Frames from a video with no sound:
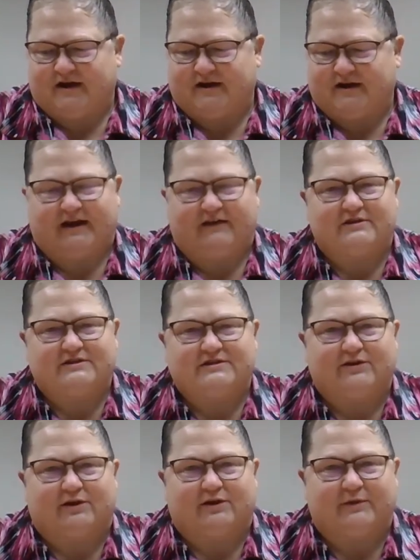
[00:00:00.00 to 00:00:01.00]
gave us a
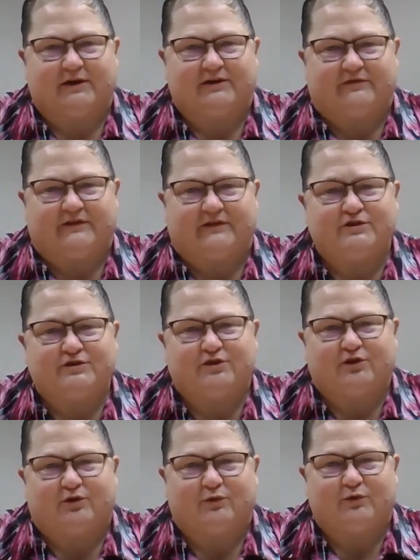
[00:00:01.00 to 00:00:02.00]
little bit of fish,
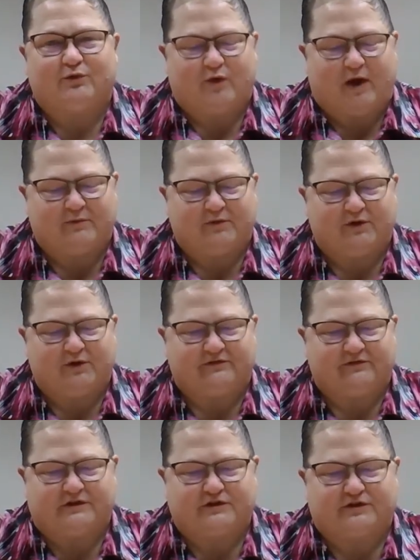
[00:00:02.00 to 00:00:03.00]
so I'm doing a
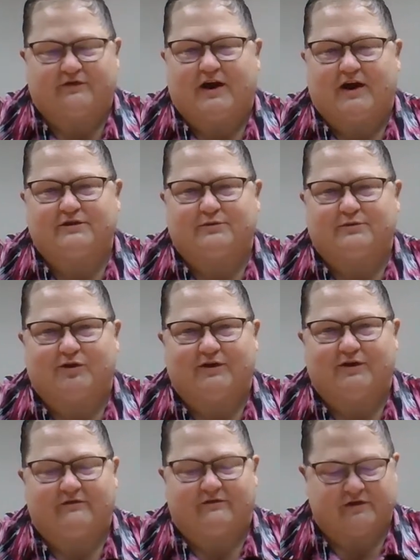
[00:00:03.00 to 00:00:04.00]
fish fry tomorrow
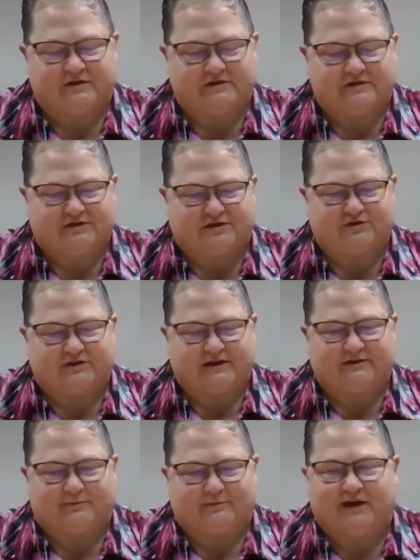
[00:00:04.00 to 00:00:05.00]
night for the sisters at
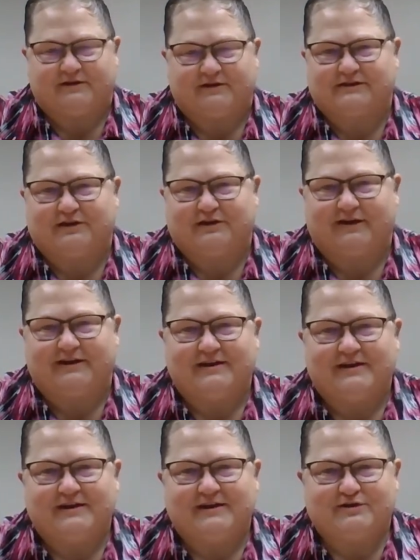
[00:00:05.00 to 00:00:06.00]
the monastery,
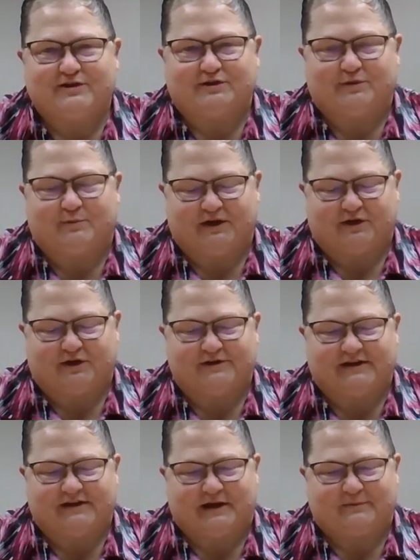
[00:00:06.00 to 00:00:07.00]
so it should be a good
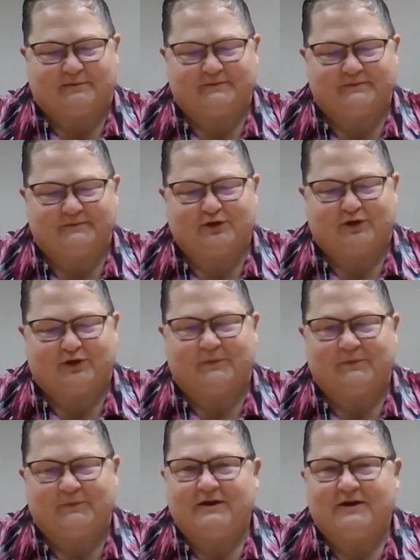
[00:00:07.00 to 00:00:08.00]
time.
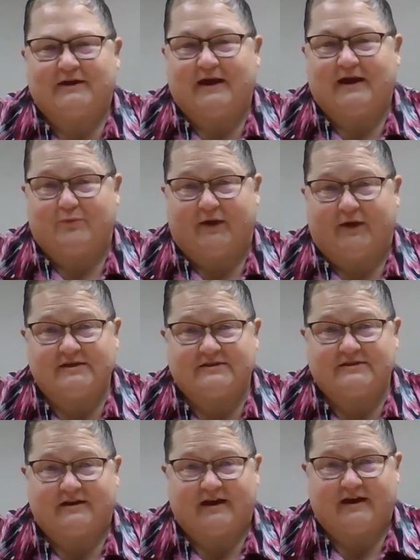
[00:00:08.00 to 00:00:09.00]
So God
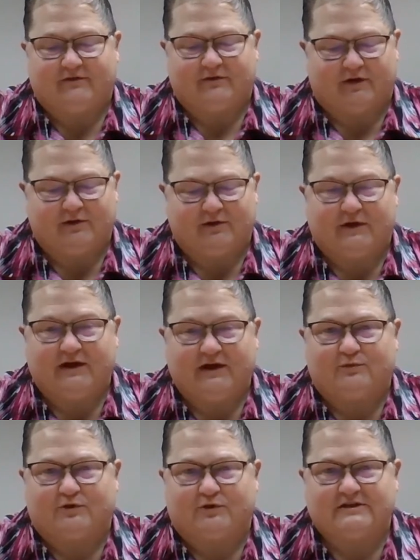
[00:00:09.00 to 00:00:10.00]
bless, have a great week,
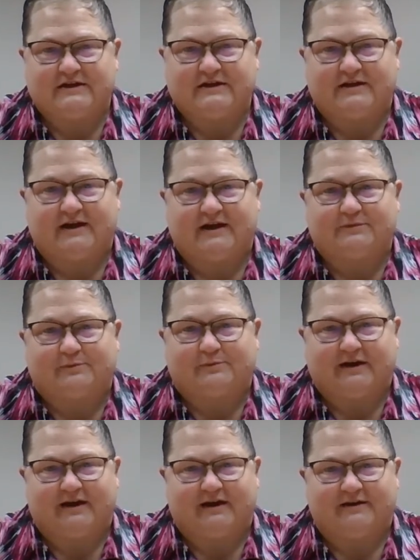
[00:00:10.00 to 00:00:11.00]
and we'll see you next
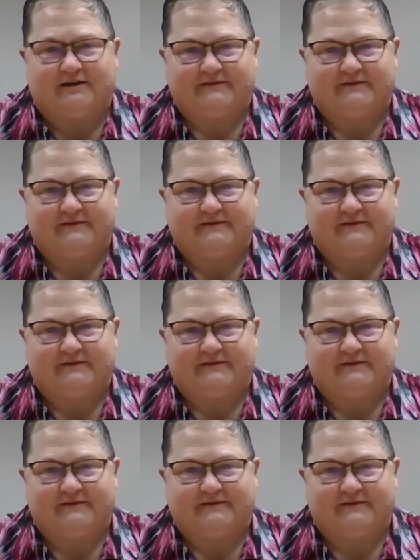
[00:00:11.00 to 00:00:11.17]
Monday.